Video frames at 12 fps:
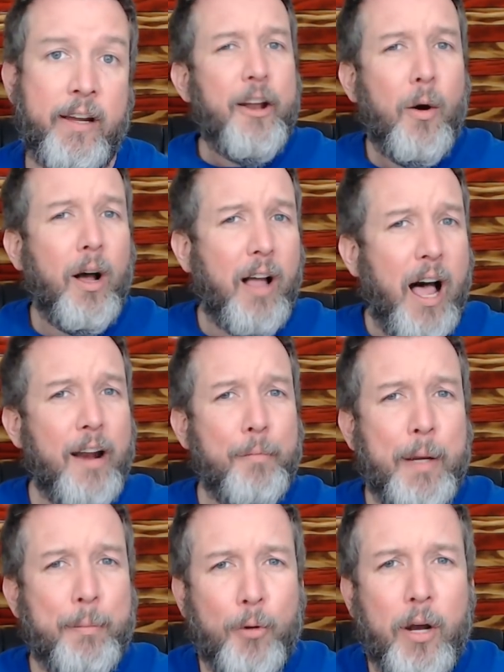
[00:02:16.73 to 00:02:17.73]
I know a lot of
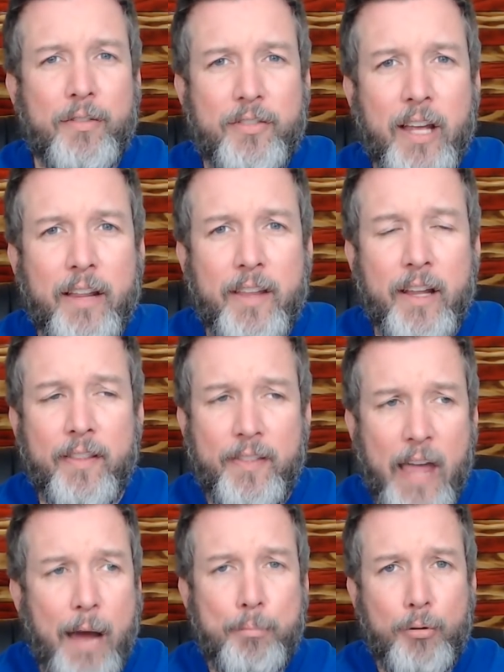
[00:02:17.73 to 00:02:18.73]
people have said that
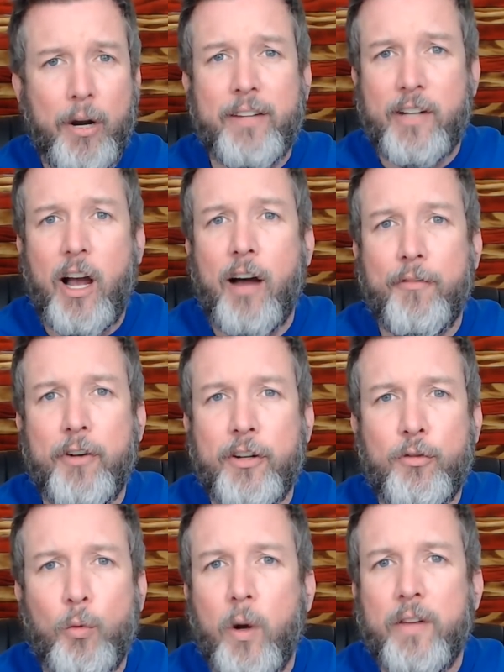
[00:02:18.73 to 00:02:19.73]
that press
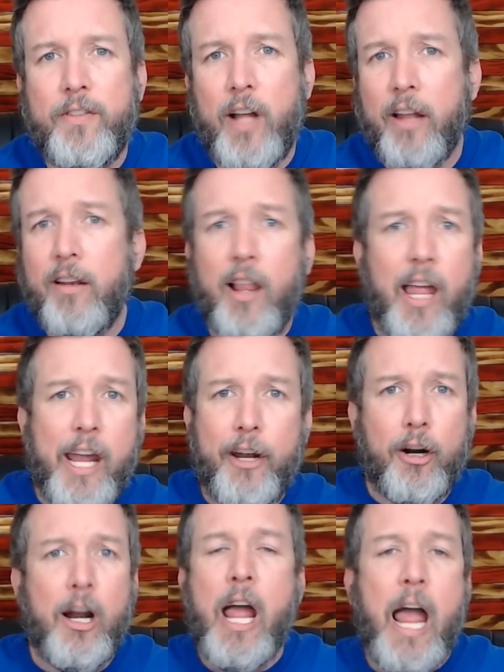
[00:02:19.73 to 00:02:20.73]
conference was done
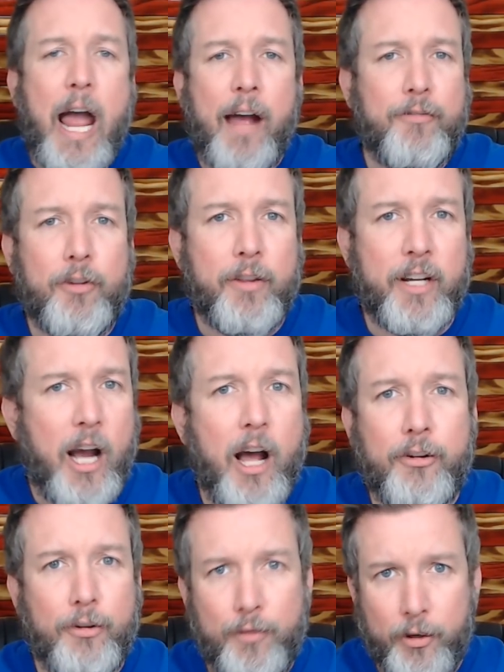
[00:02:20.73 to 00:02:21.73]
later after the
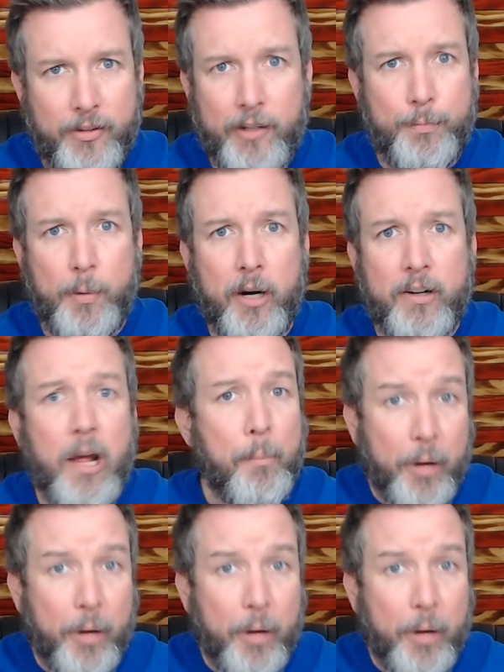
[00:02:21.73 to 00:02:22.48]
controversy sparked,